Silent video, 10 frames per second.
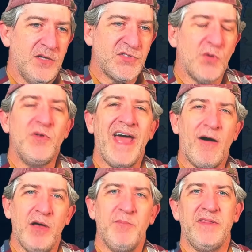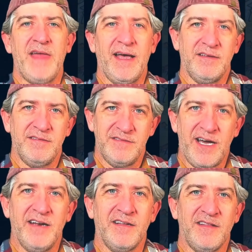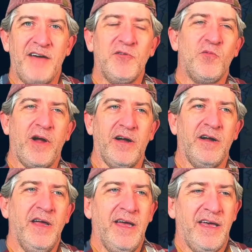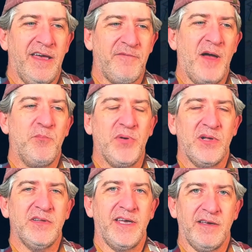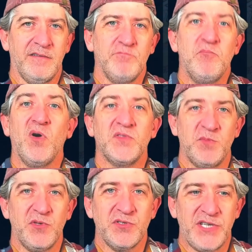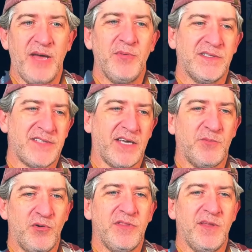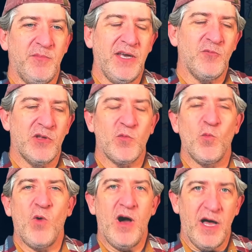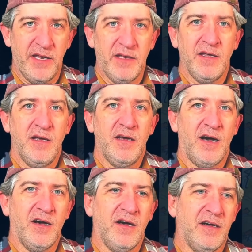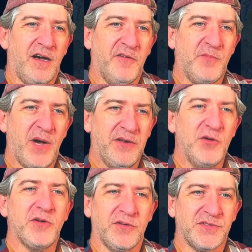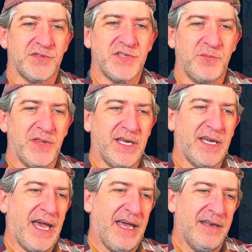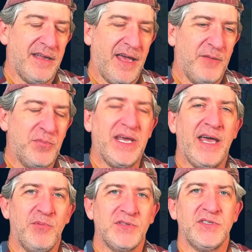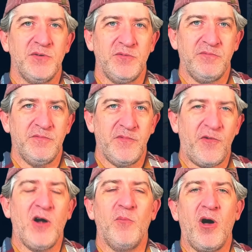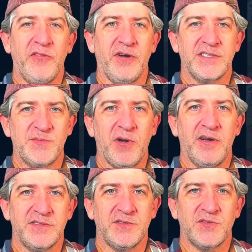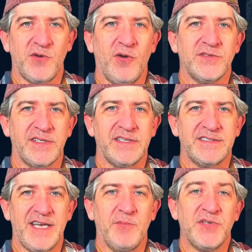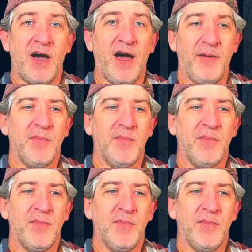So now I'm in that kind of level where if I'm building multiple champions, I could put them in with one of my nukers or something and be able to farm all their experience and scrolls at the same time.